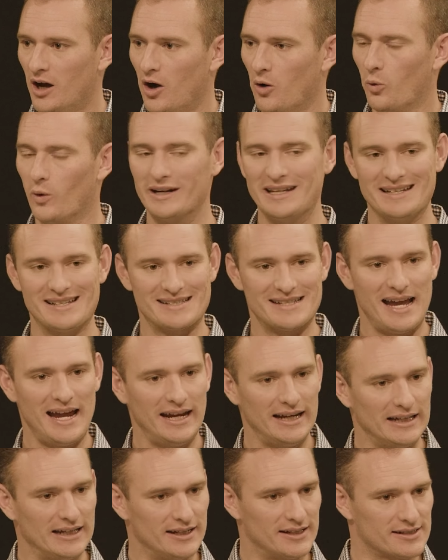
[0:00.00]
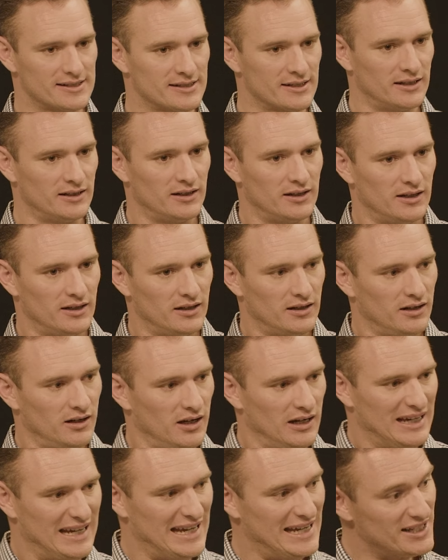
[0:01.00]
What he's saying is,
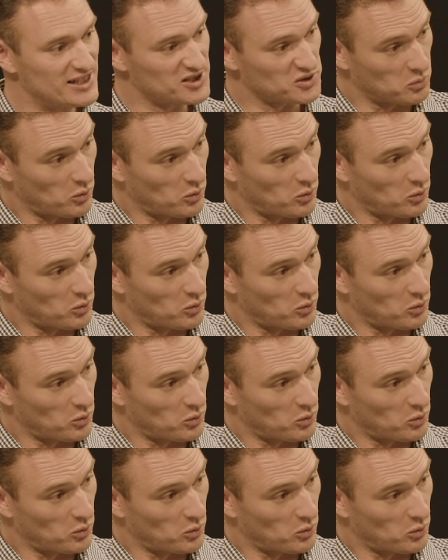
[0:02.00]
his